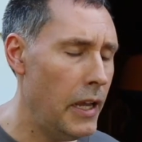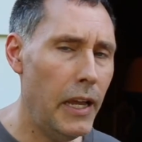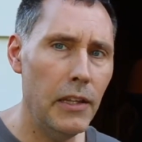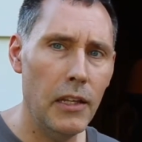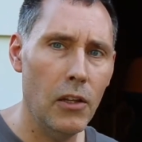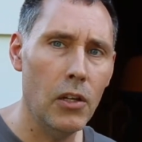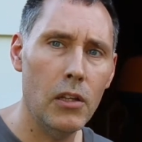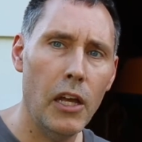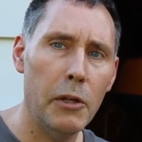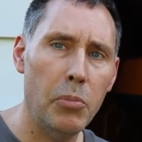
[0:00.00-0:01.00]
and they
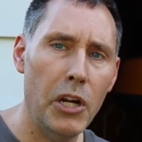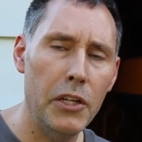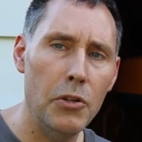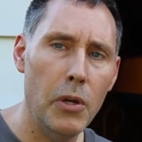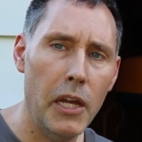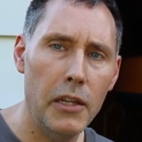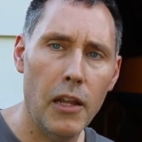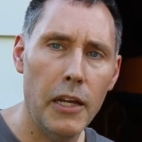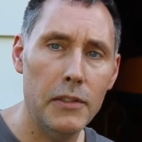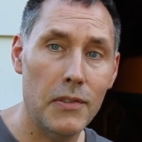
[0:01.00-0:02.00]
look like brand new
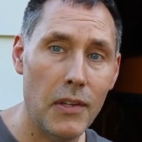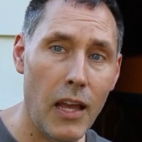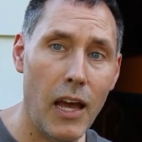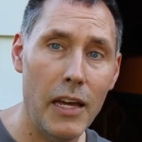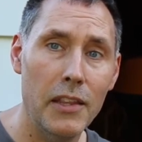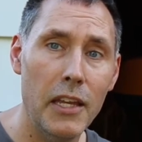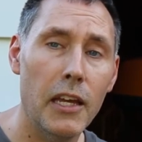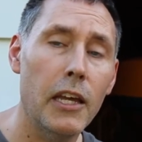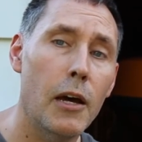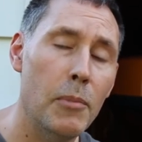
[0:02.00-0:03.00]
headlights, I think
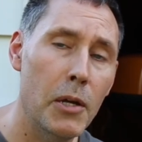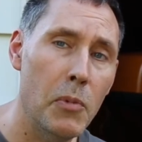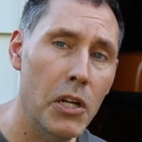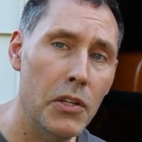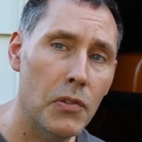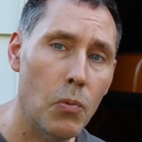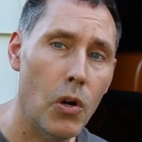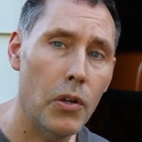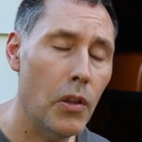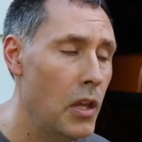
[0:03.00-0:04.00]
I got my money's worth.